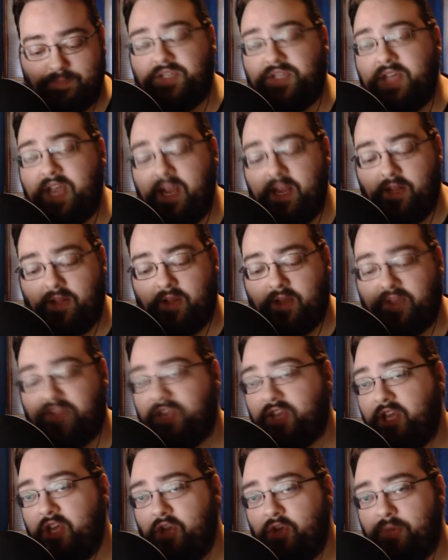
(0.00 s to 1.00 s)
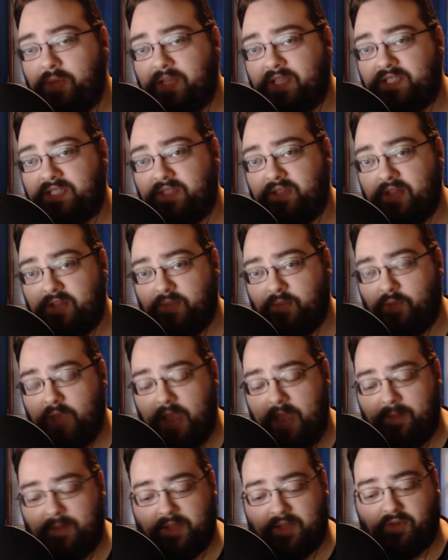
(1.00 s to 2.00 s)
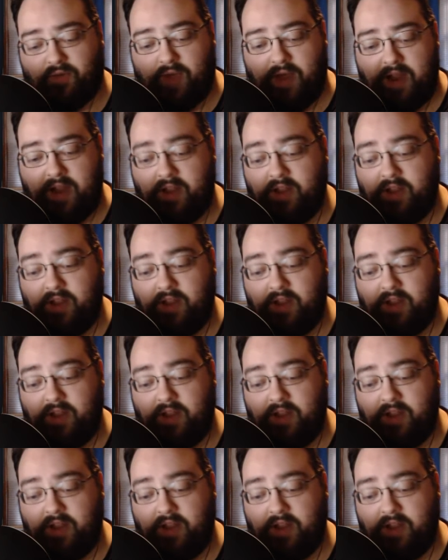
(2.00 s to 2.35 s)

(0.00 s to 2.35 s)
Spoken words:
So taking a look at the qubits that came in the crate,